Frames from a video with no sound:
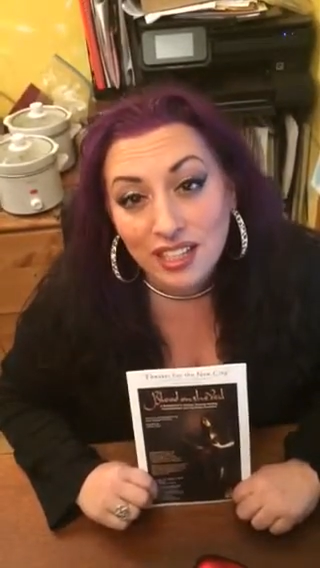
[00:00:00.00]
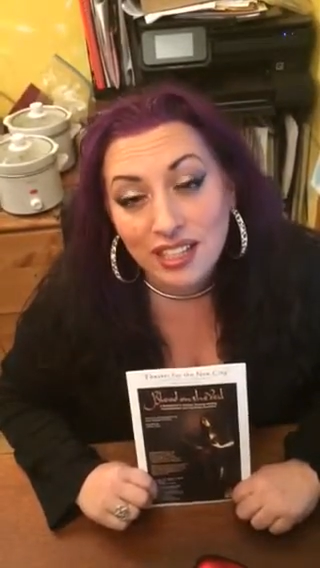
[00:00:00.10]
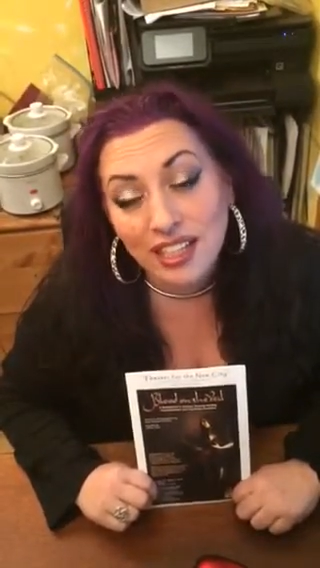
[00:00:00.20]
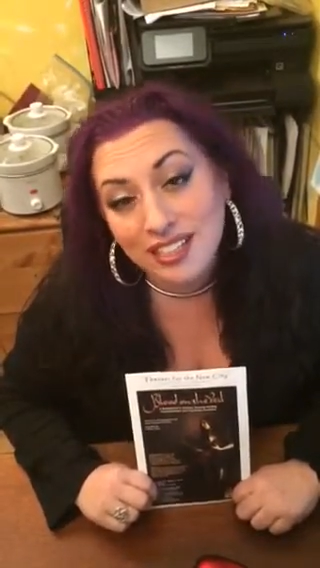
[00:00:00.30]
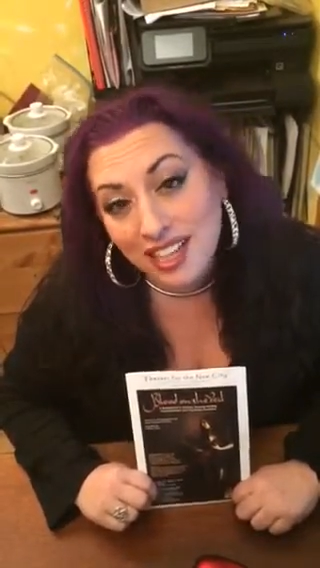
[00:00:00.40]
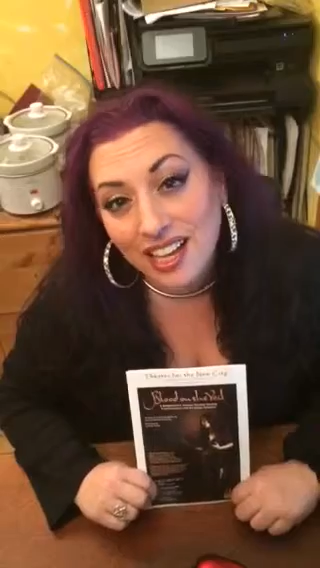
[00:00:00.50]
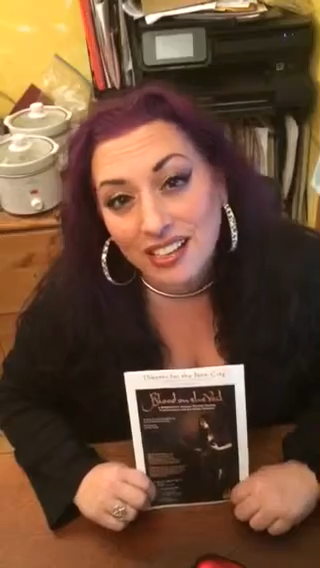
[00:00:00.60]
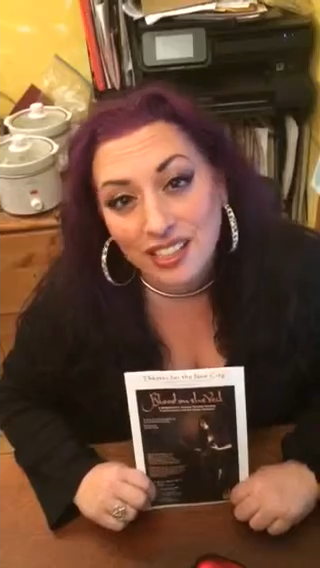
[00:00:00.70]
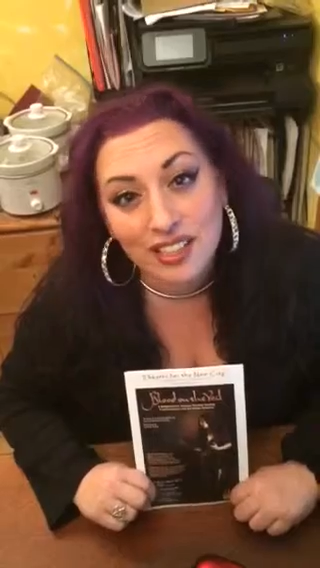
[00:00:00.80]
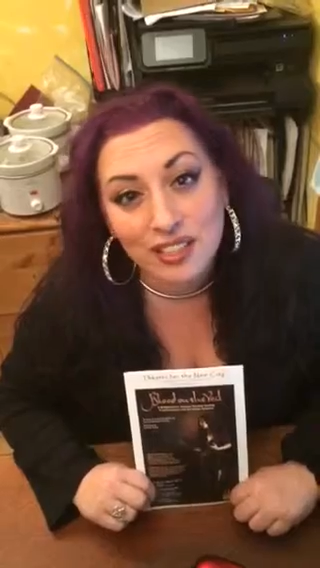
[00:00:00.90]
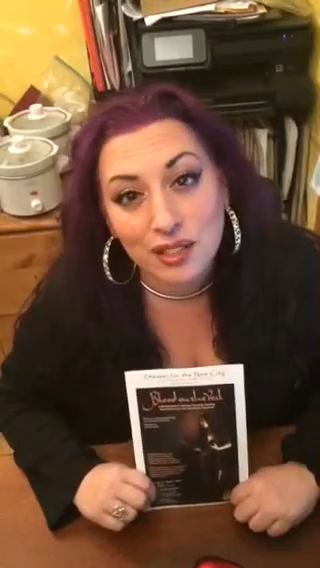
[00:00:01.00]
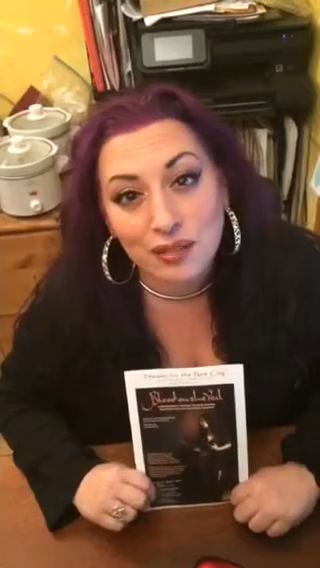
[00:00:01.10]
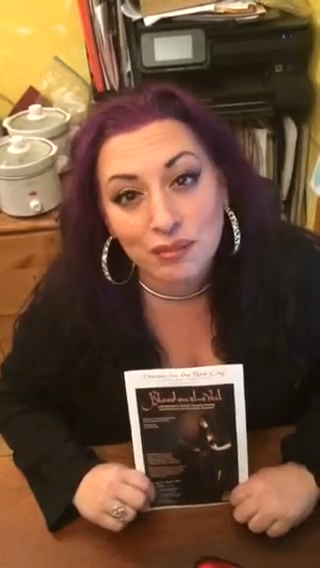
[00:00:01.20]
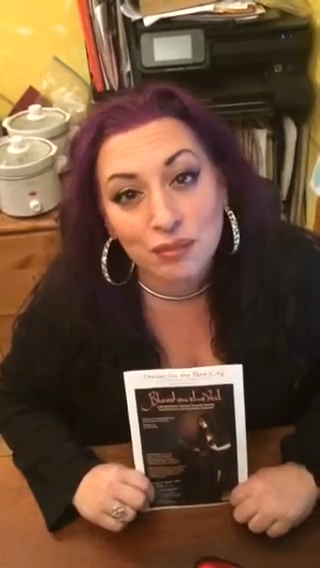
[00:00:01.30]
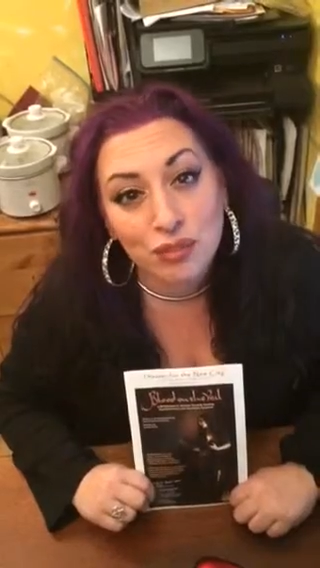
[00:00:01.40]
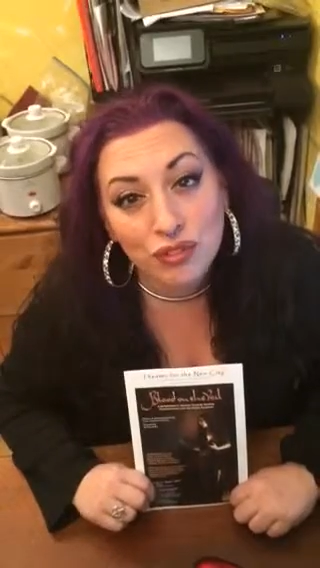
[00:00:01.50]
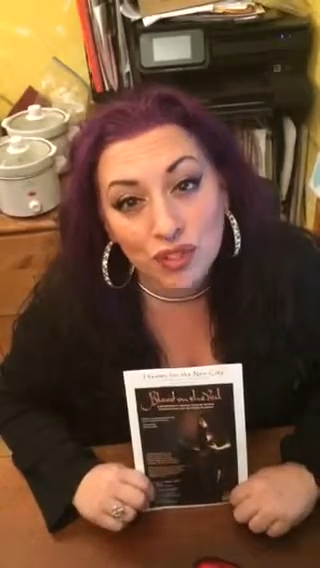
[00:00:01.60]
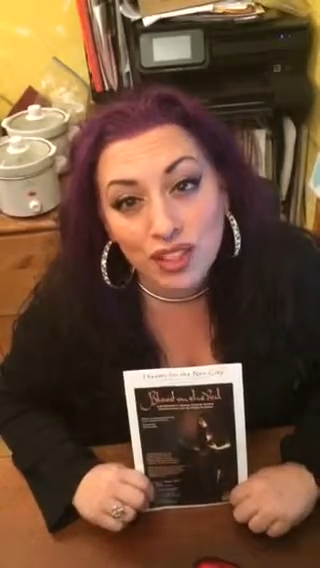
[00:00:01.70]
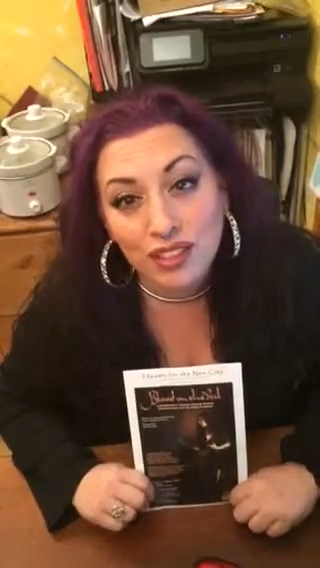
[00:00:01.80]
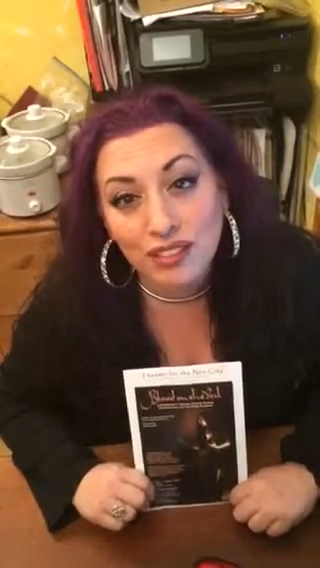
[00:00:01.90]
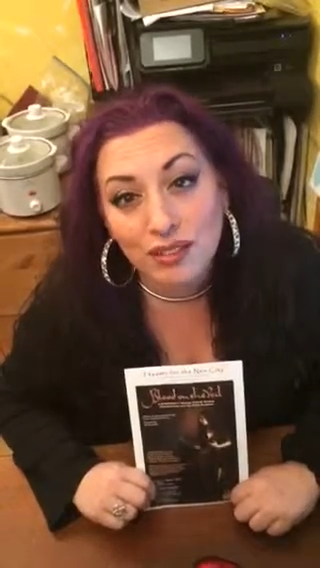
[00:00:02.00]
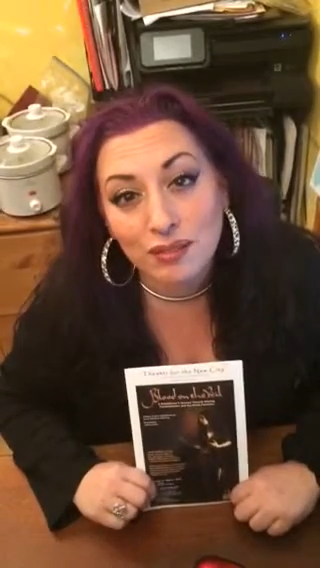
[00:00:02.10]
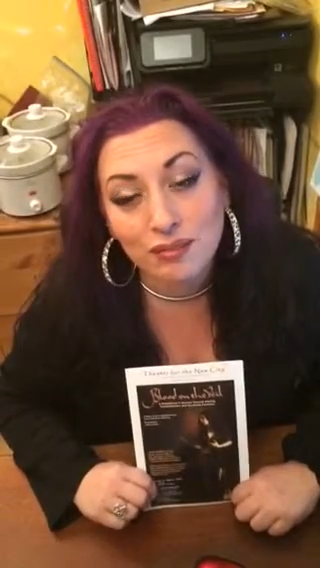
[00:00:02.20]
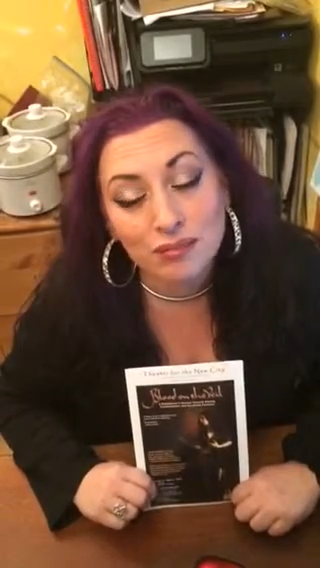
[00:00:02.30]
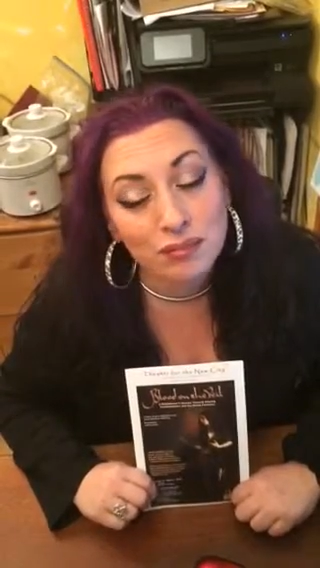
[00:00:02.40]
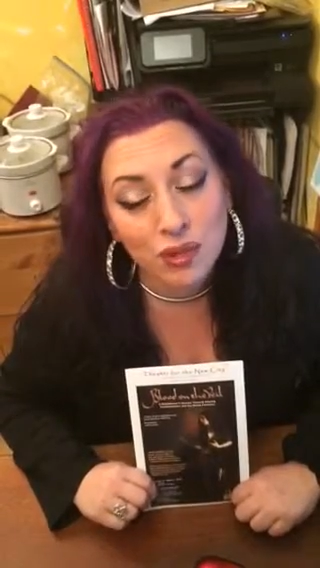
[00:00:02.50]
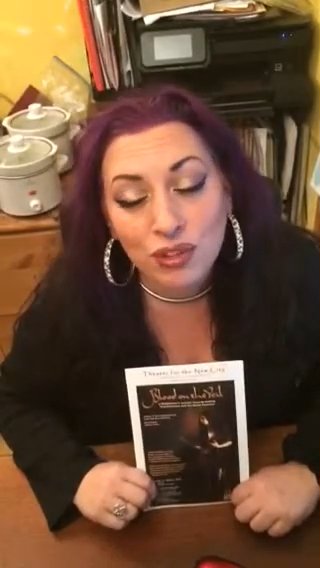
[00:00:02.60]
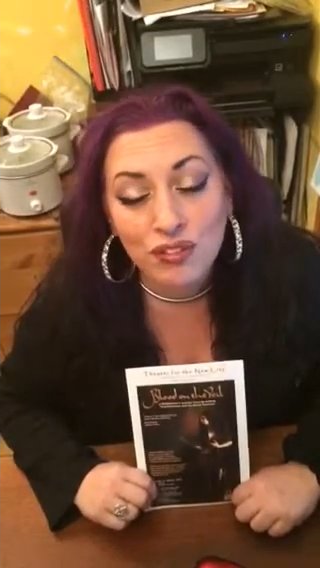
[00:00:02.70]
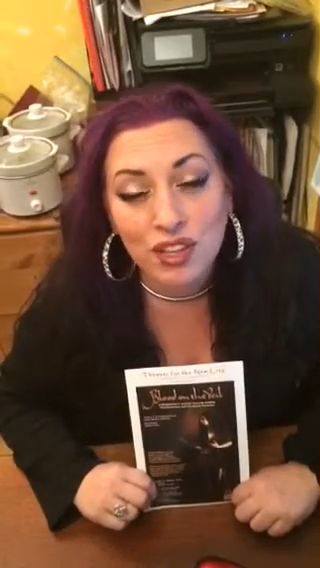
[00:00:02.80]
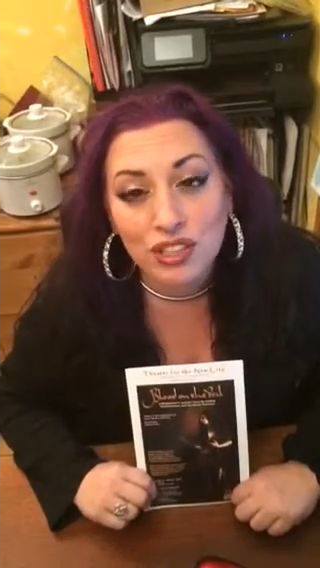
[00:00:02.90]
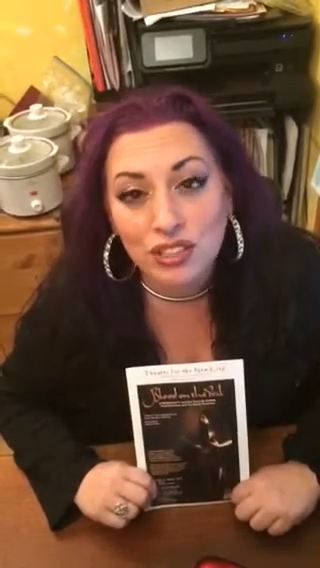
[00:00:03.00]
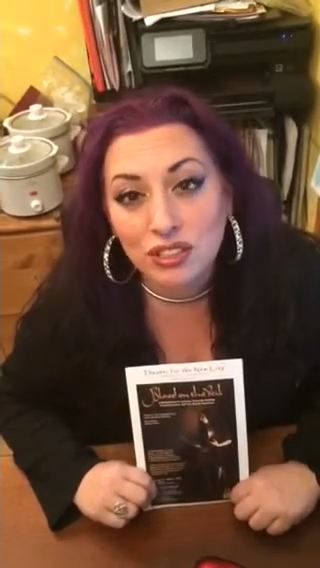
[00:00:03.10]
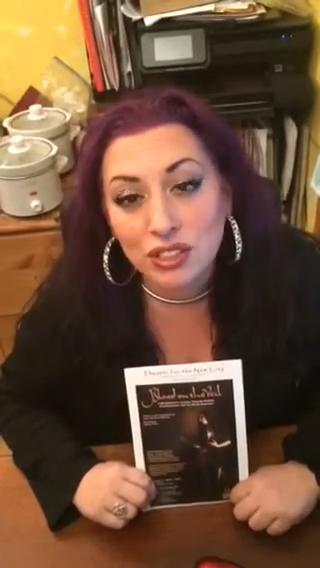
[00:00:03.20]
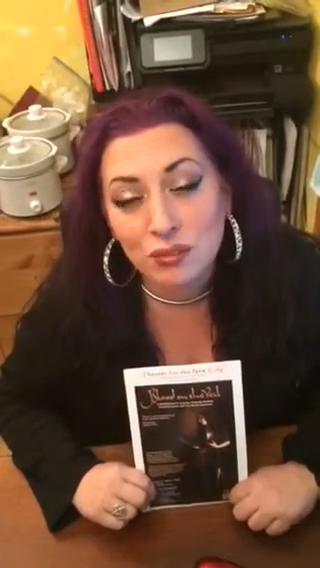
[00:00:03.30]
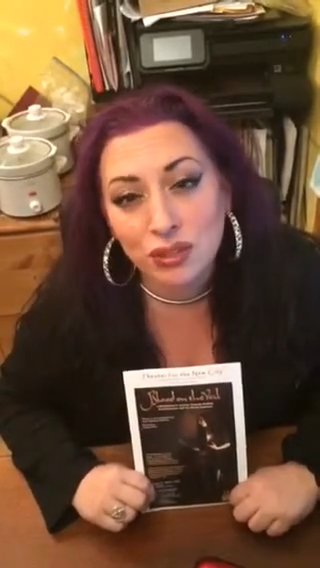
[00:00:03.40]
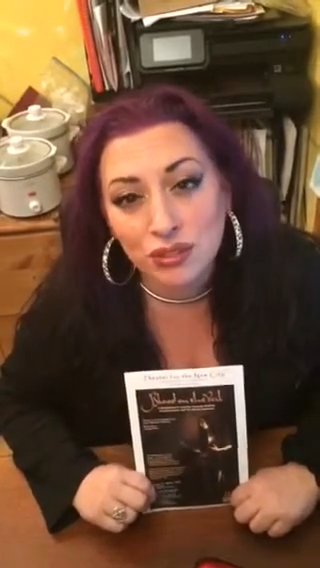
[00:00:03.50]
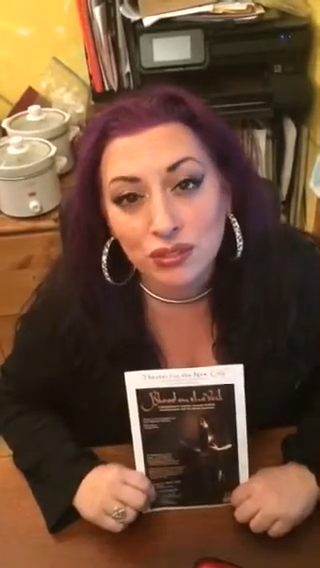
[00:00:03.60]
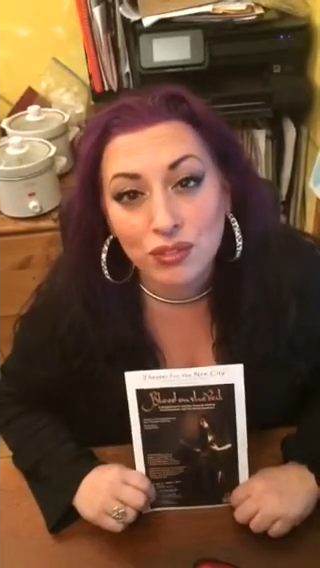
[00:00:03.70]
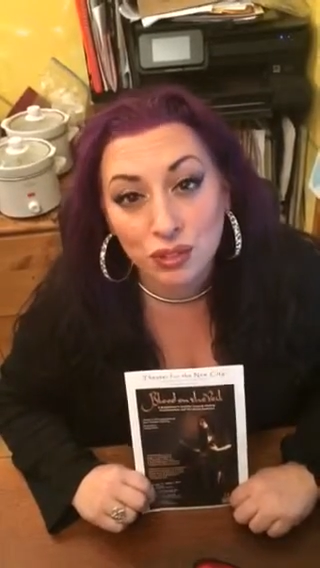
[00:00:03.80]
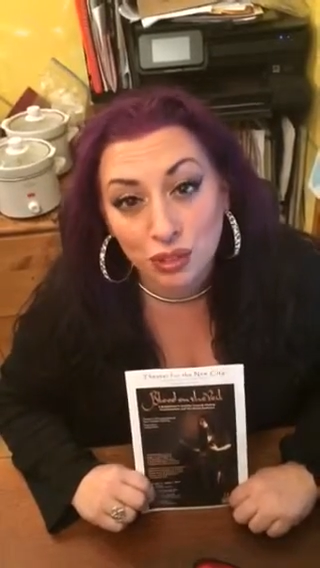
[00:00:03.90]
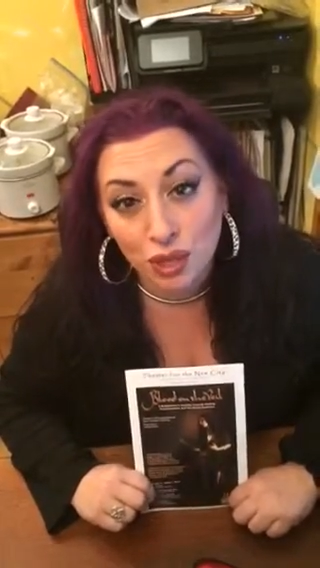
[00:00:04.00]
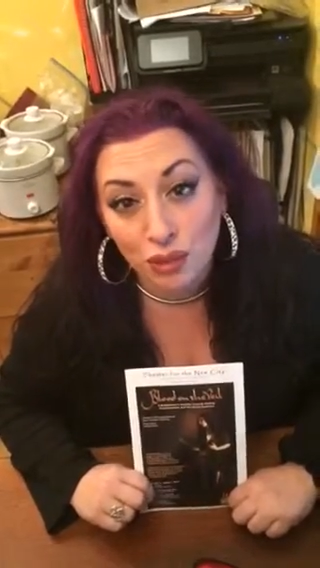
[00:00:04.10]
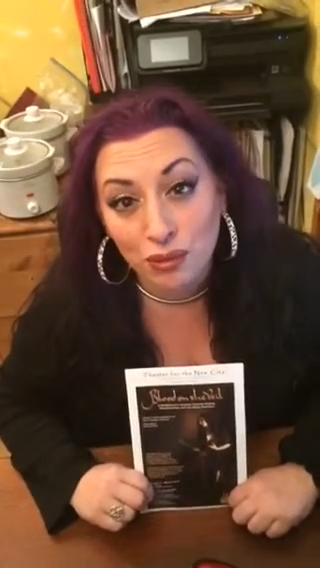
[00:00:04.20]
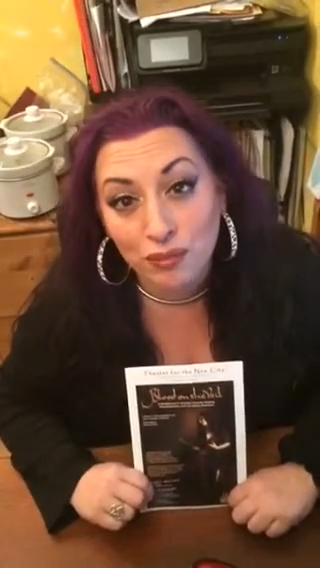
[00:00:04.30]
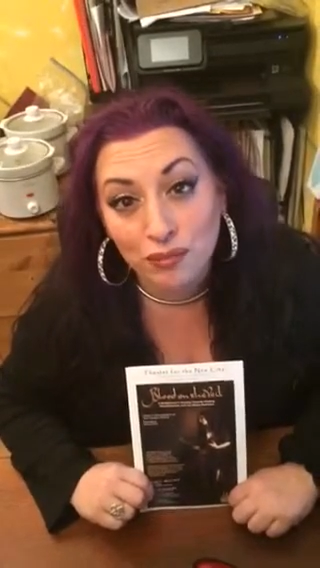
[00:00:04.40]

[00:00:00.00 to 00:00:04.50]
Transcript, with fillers: that they attend this moving, motivational and beautiful show.